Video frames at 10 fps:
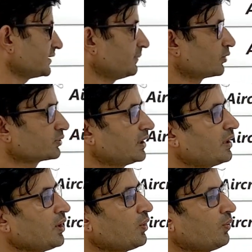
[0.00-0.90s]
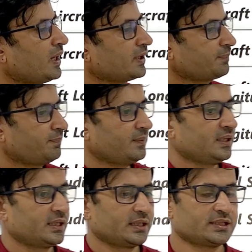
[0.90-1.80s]
about the what
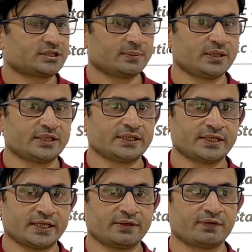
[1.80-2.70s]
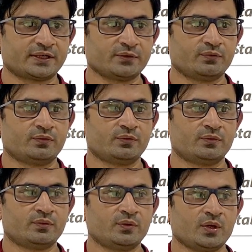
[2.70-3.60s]
stability derivative
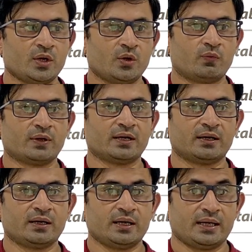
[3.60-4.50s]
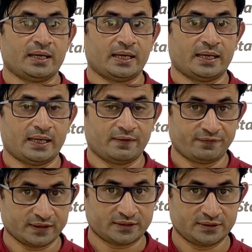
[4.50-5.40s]
will
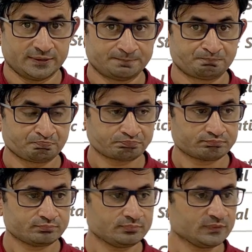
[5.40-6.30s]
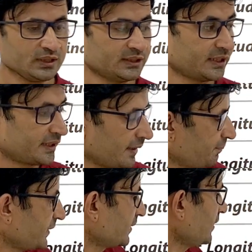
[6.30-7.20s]
affect the
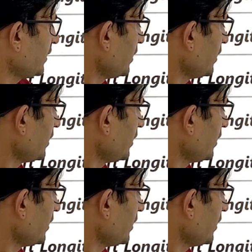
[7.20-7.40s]
damping